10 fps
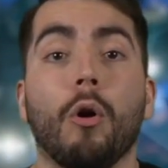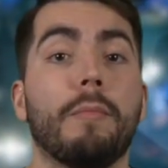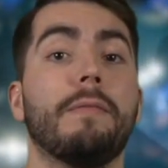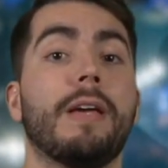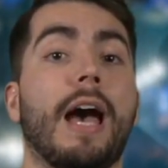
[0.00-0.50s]
or
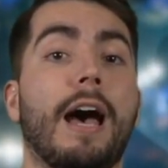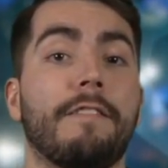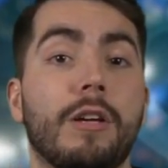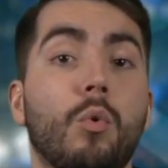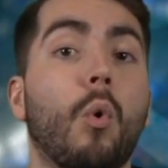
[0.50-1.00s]
maybe
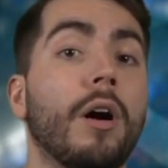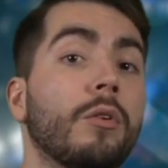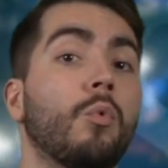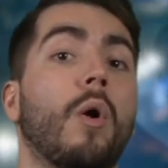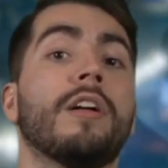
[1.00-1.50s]
have a
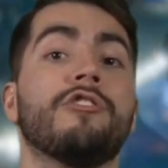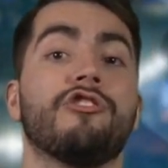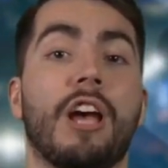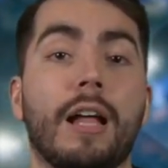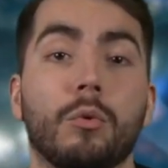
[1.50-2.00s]
one-on-one
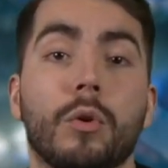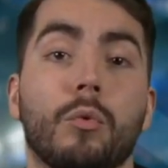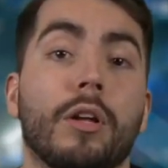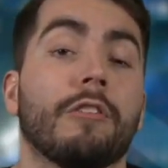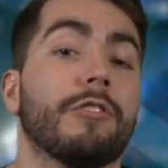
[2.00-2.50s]
chat
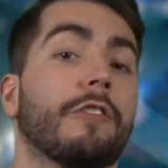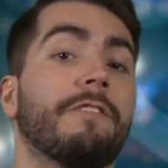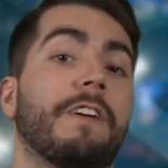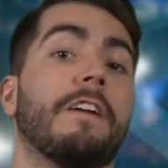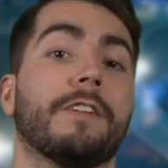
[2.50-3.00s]
with one of your
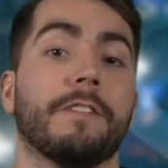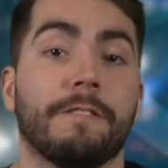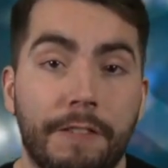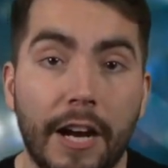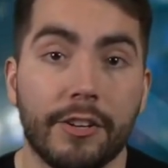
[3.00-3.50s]
favorite
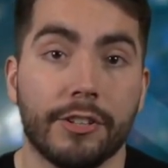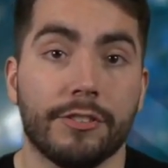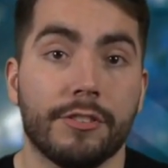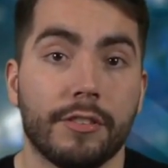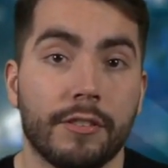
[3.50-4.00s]
fighters.